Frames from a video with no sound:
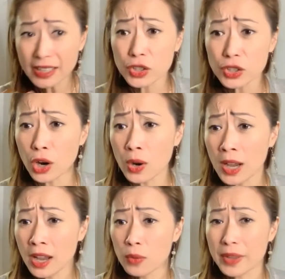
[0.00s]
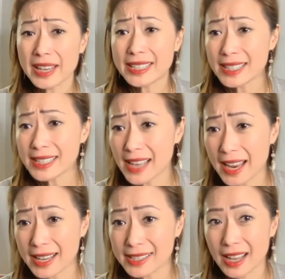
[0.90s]
And so what they did
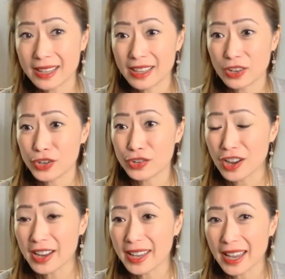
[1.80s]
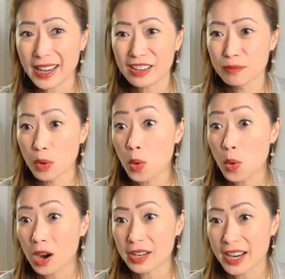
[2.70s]
say is that there you're not getting
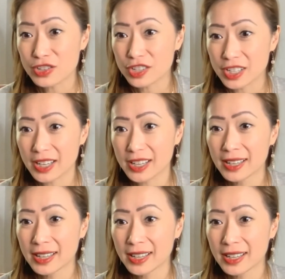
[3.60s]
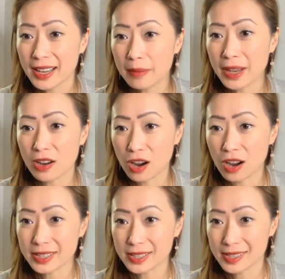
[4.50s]
more nitrogen coming
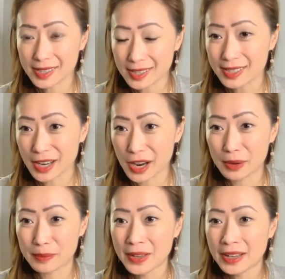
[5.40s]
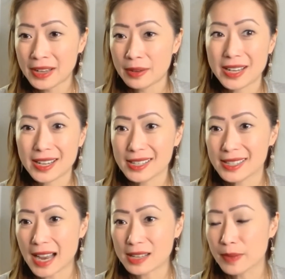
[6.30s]
onto the system
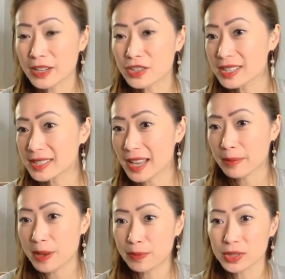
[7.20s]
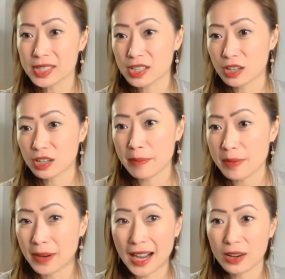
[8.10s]
because as much as like people still might
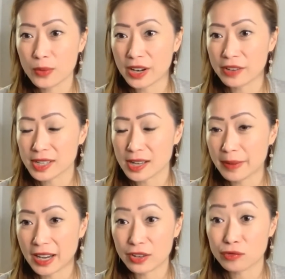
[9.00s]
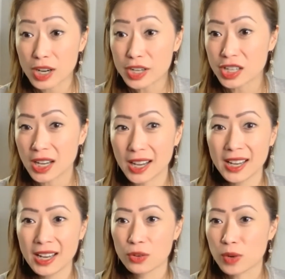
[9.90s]
be buying whatever's coming out of Russia,
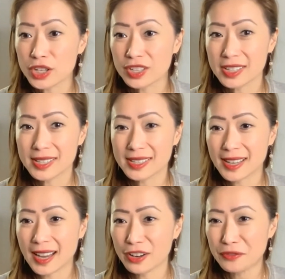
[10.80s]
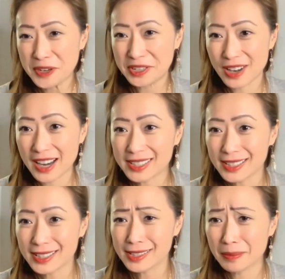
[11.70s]
Russia's kind of
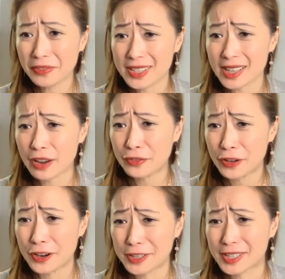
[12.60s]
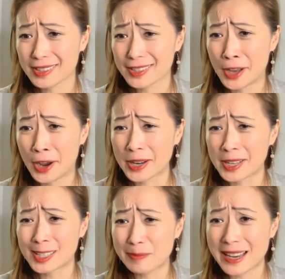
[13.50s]
redirected some of its efforts, so to
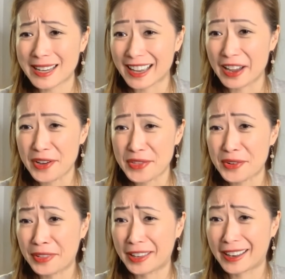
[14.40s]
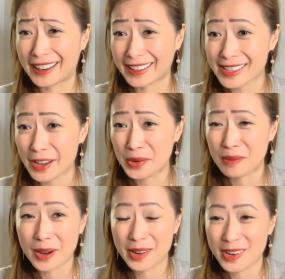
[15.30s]
speak, to other things, other
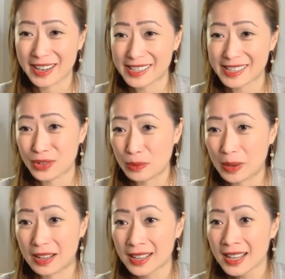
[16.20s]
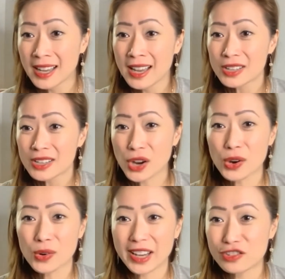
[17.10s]
priorities, if you will.
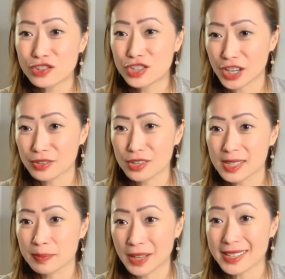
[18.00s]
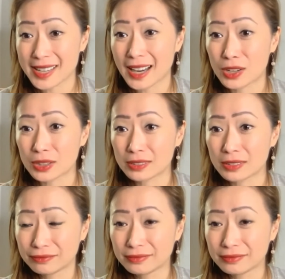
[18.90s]
So in general, supplies down